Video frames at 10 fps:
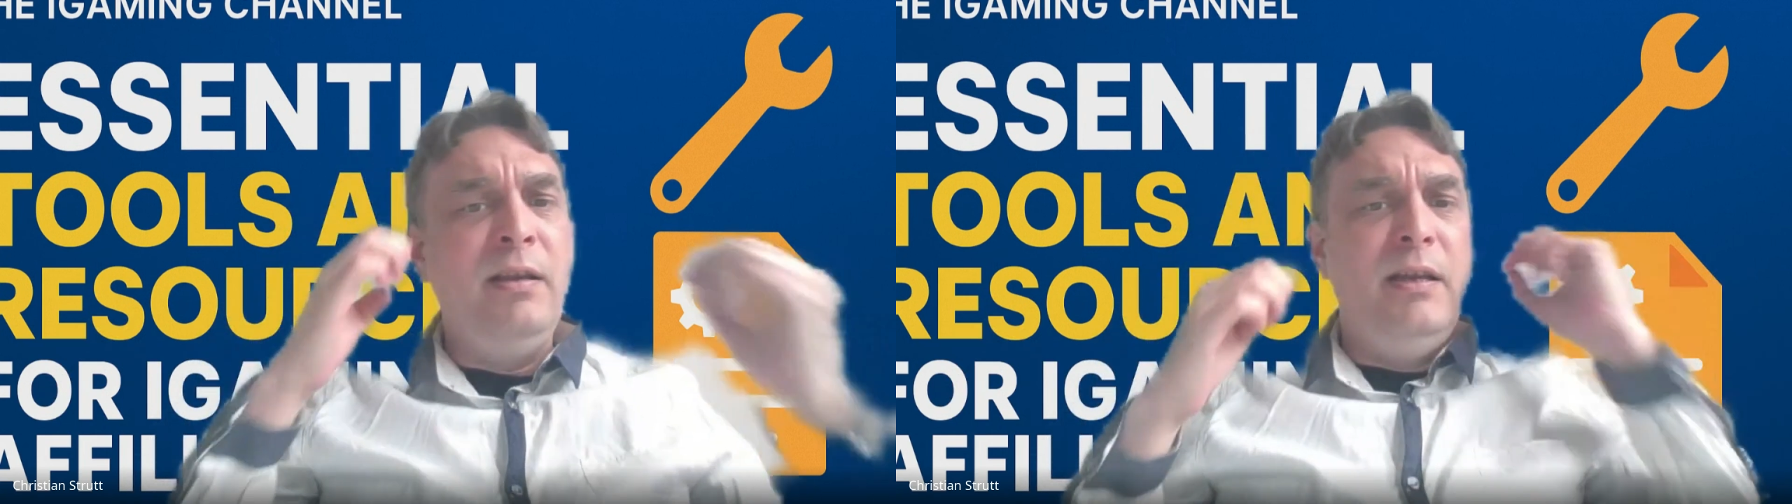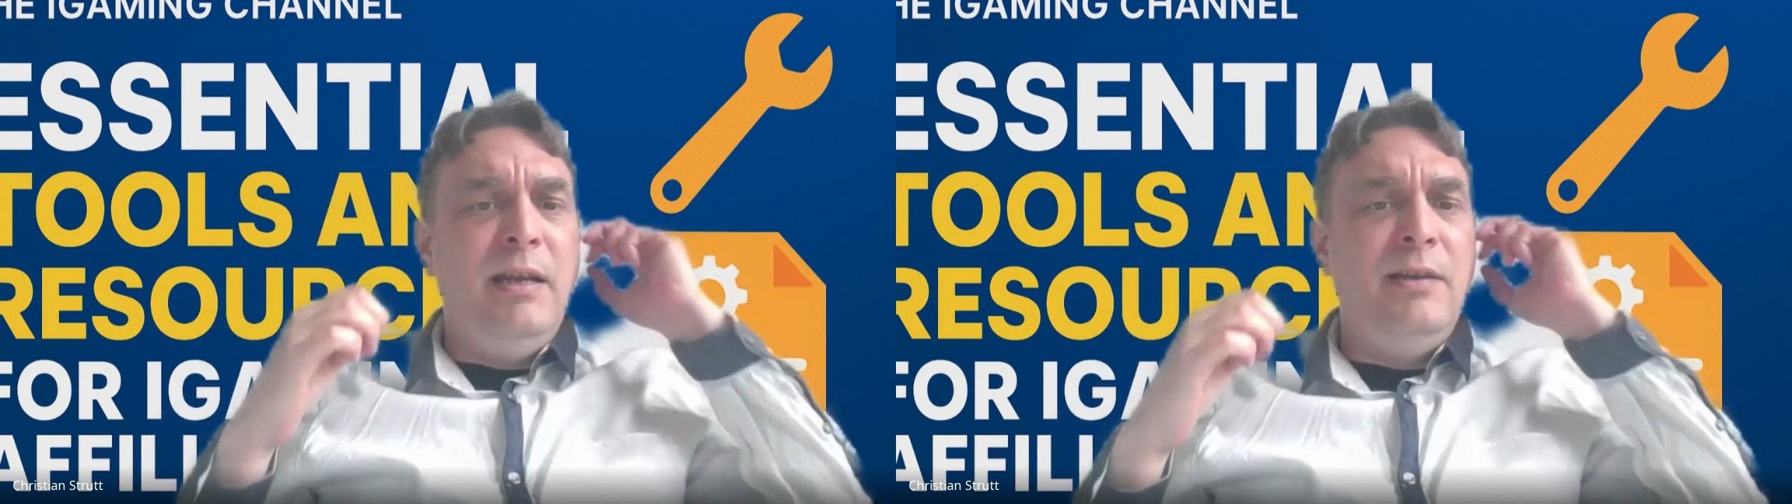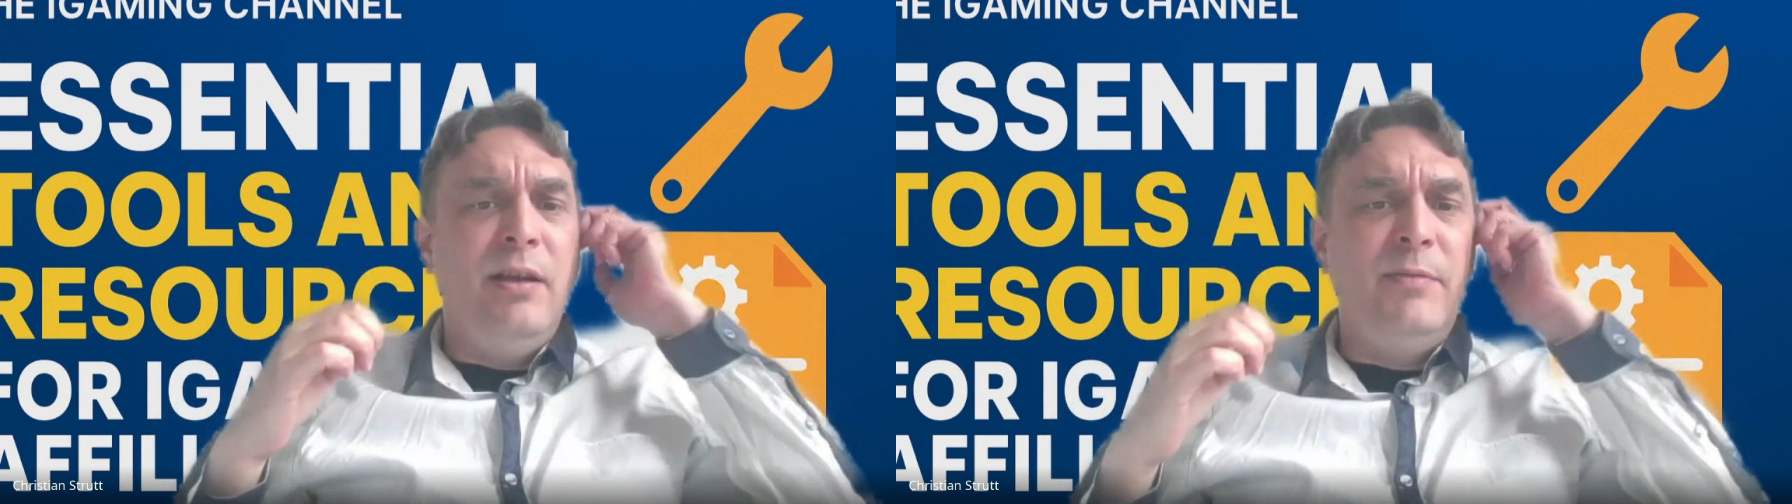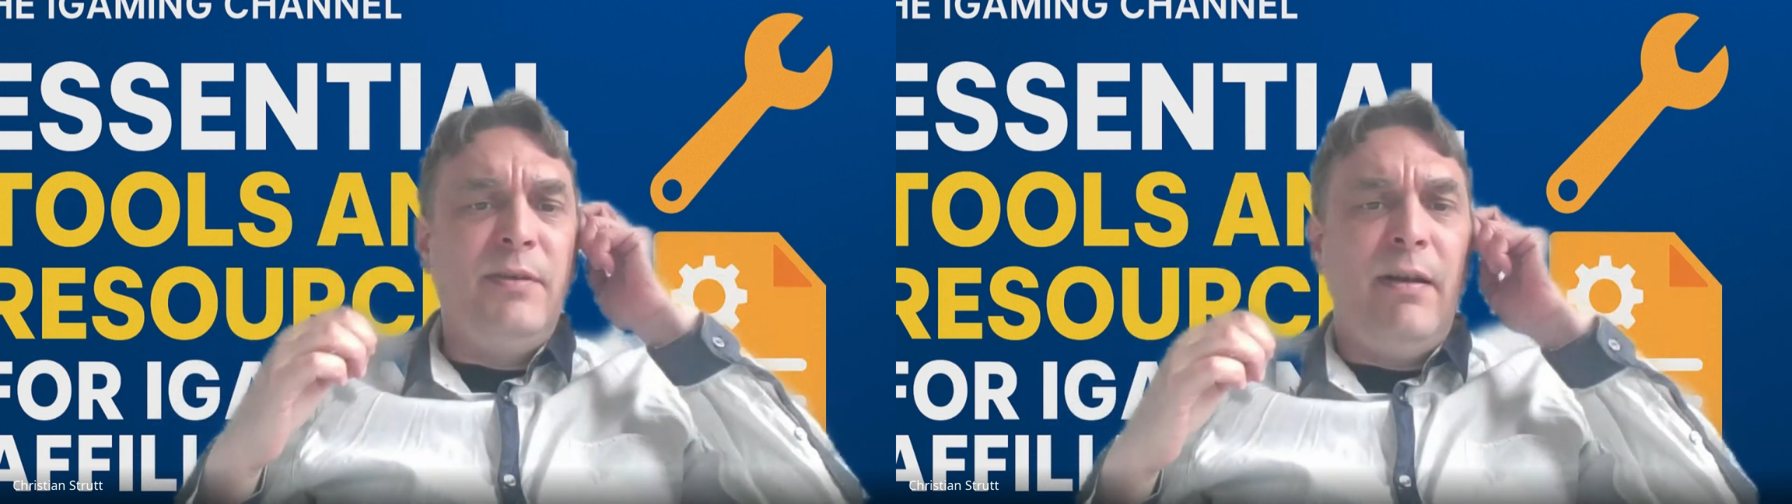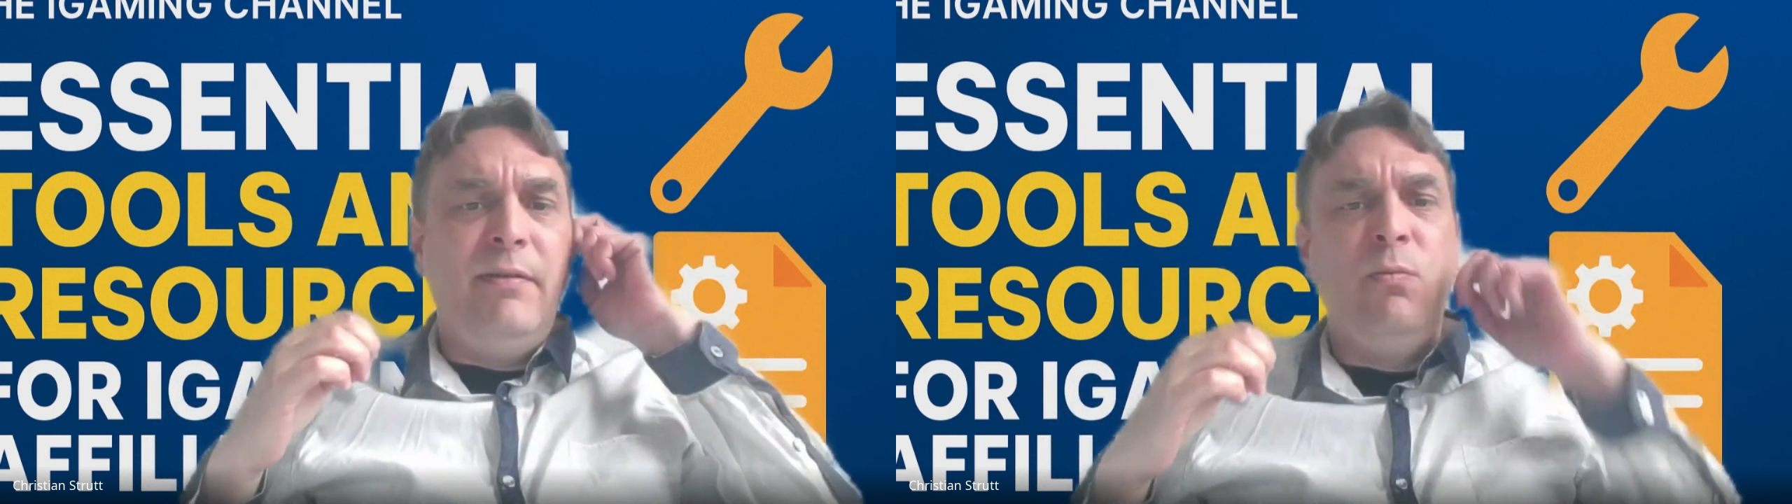in terms
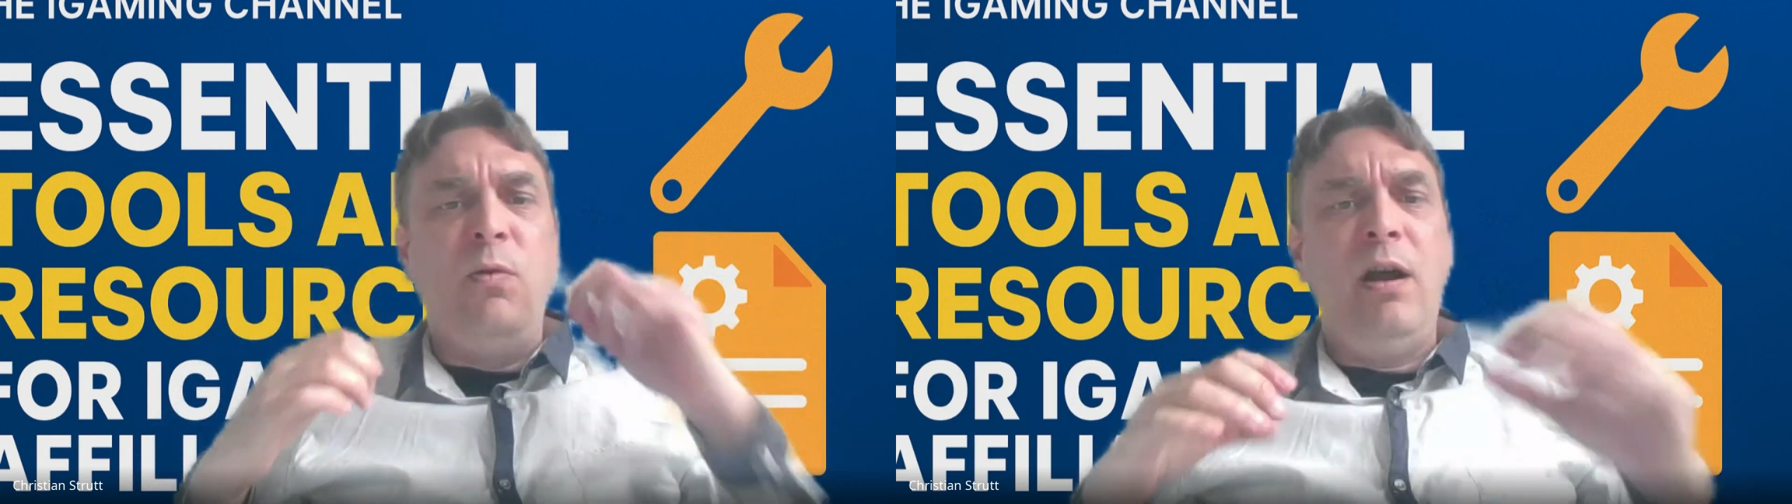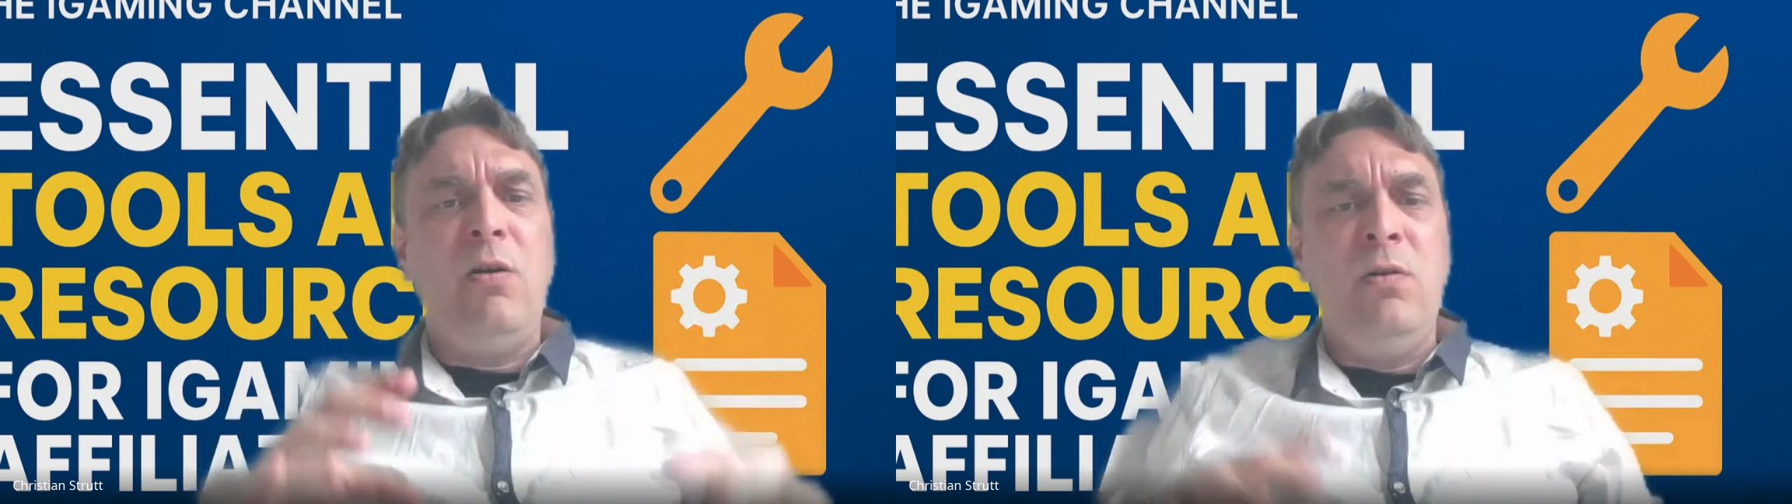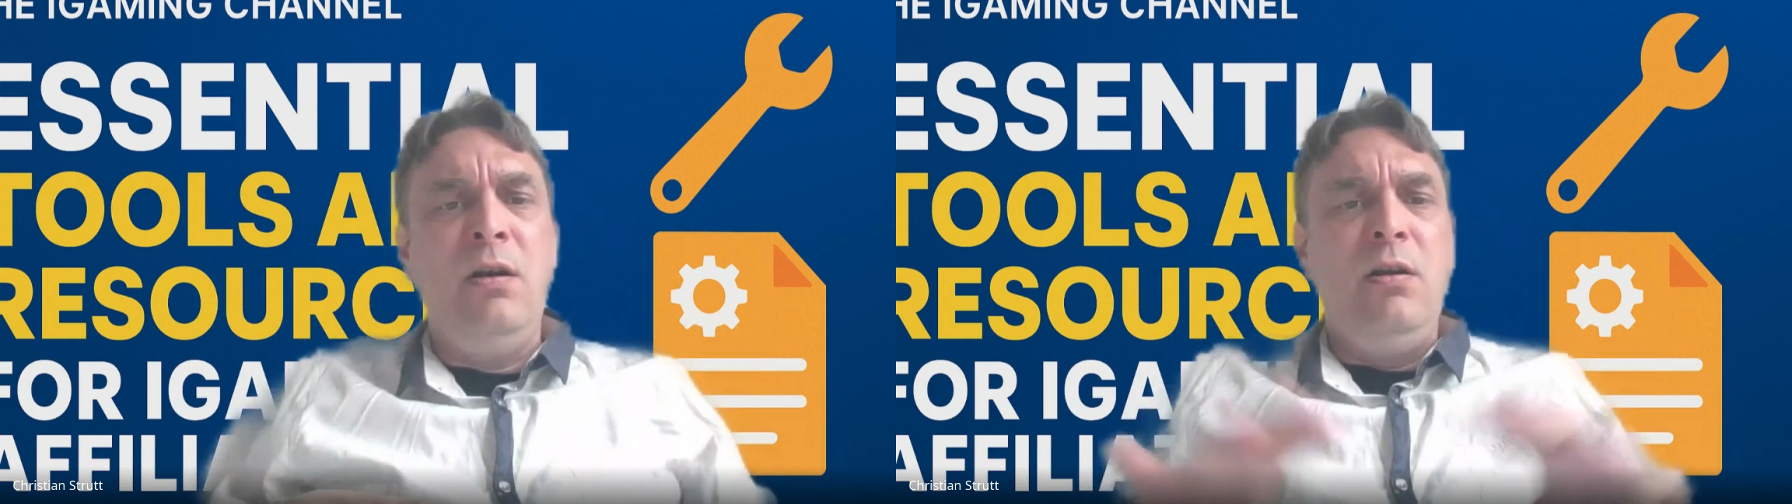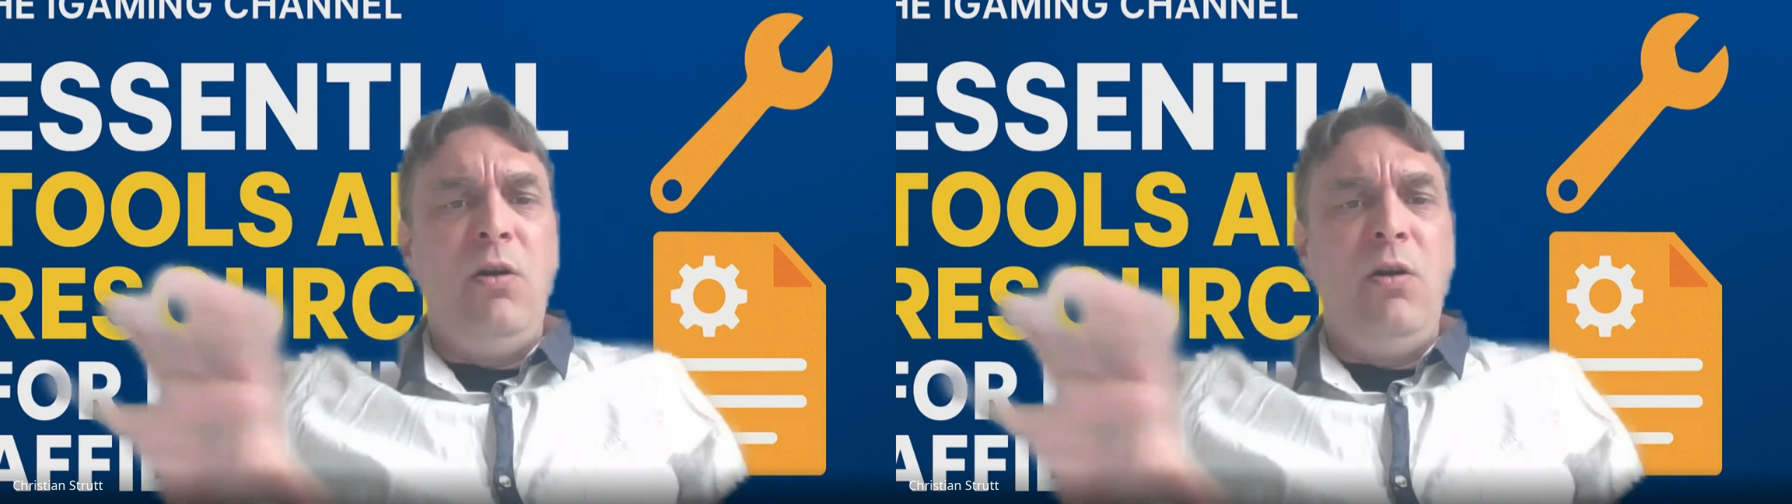of having a well